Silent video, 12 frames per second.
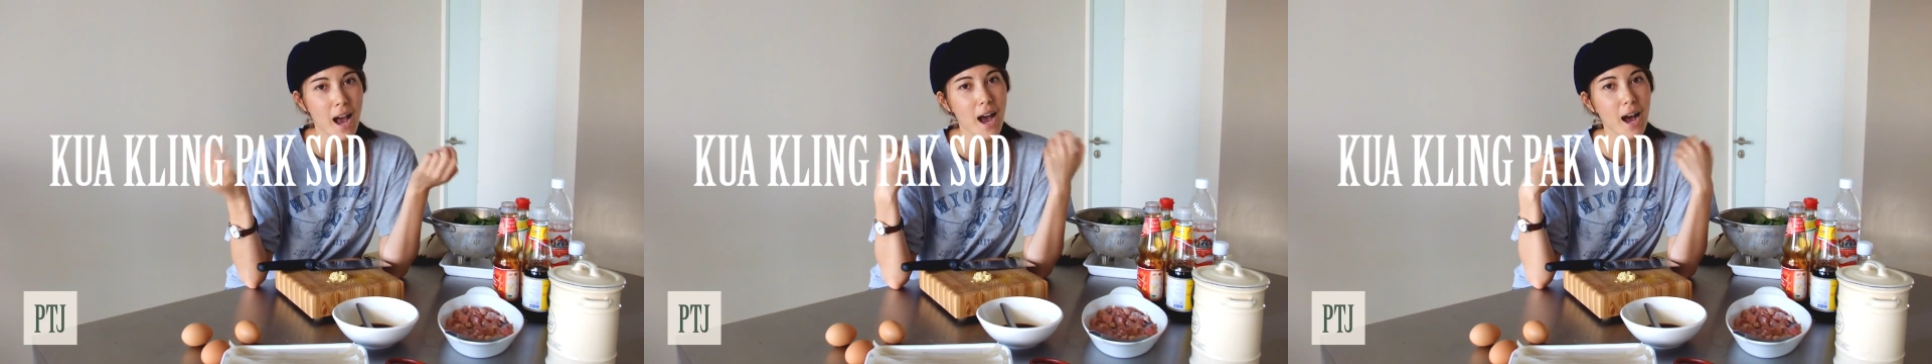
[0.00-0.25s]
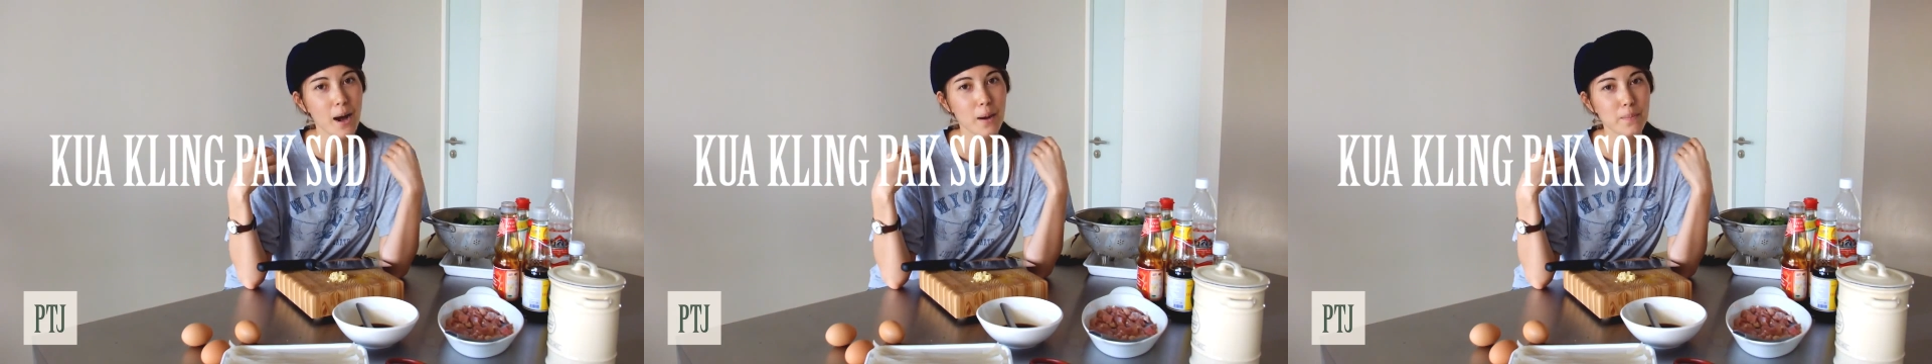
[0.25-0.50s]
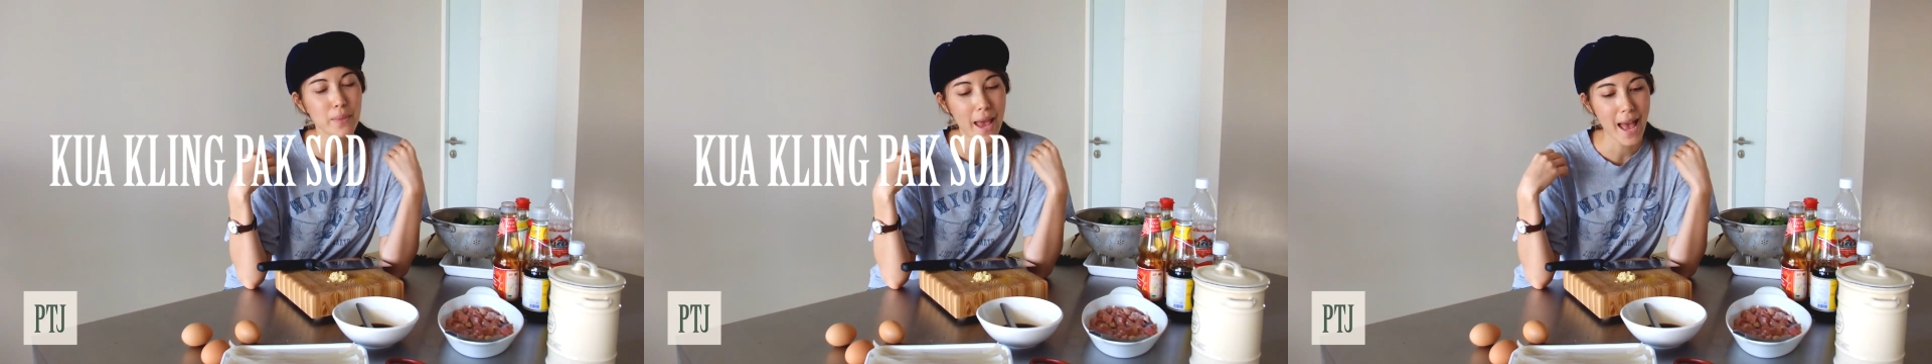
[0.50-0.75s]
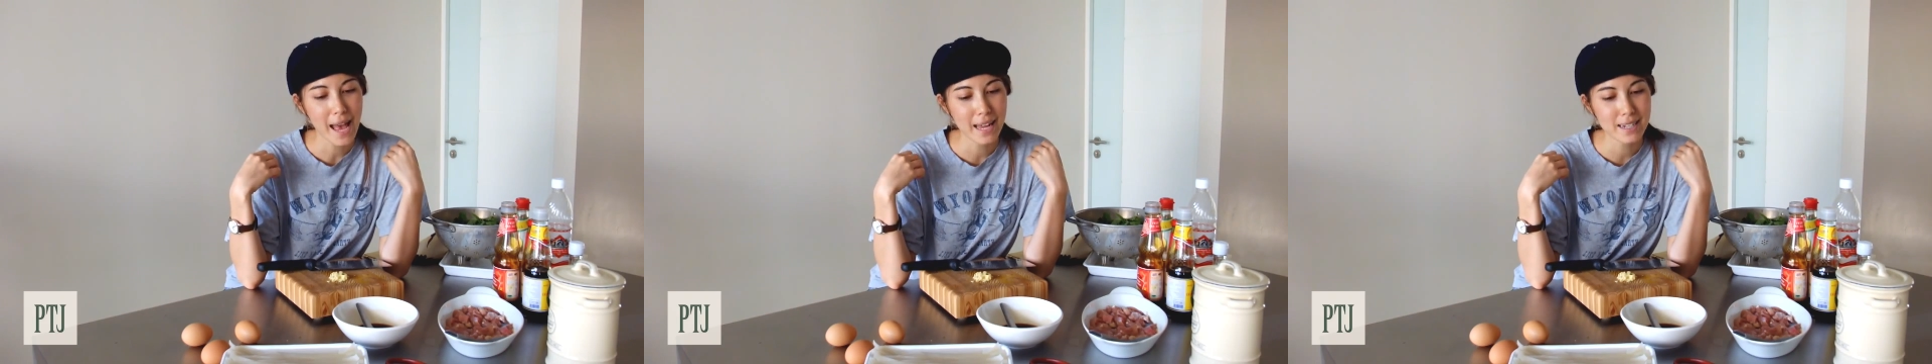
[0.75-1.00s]

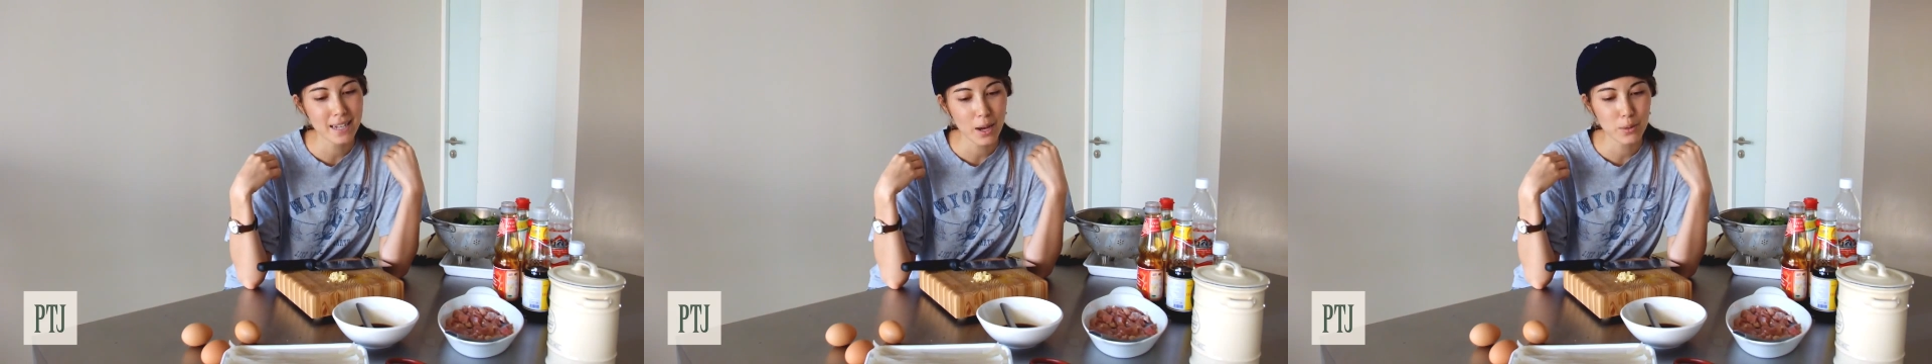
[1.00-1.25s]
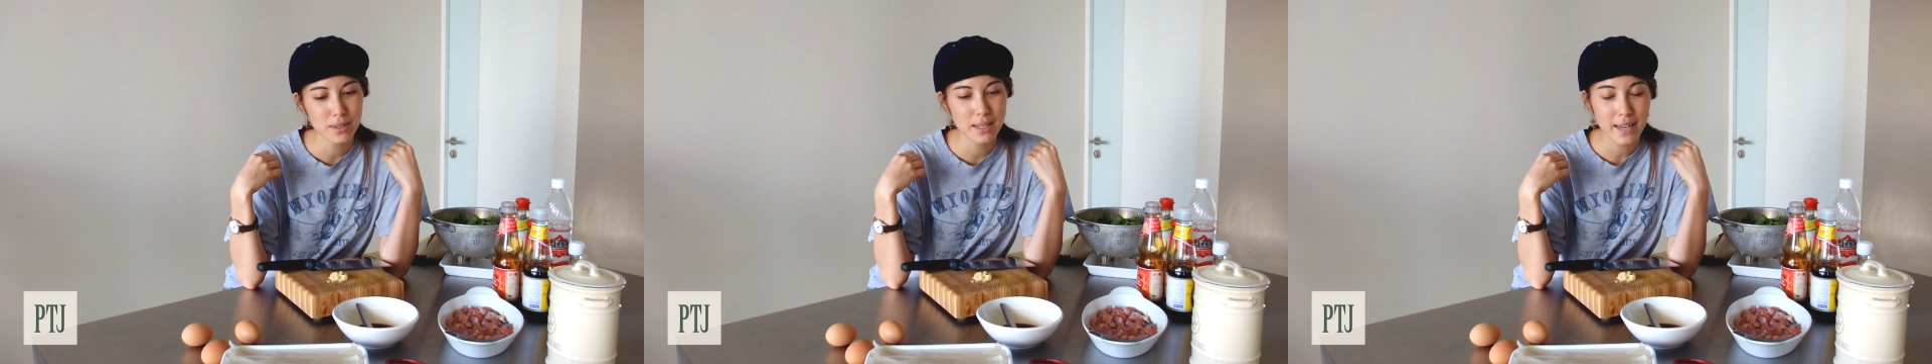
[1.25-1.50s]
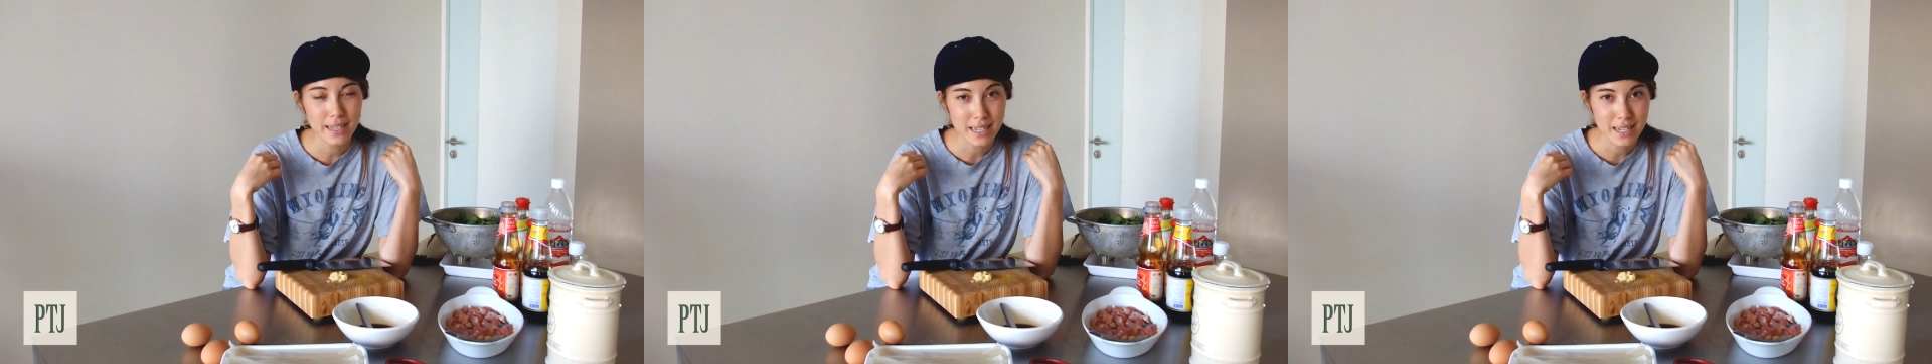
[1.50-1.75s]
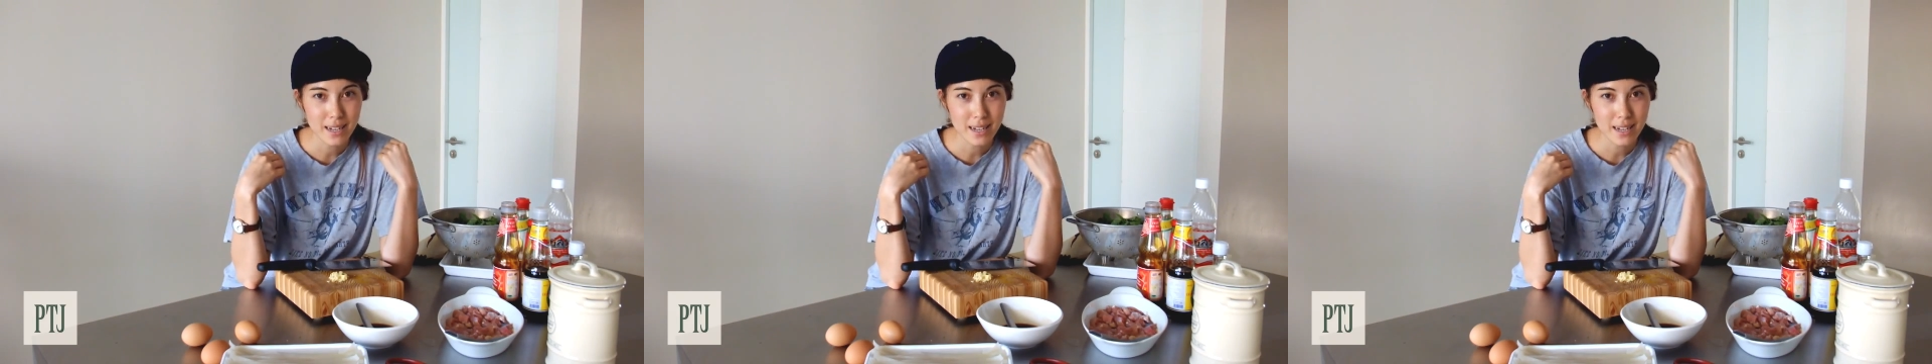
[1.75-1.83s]
And I was lucky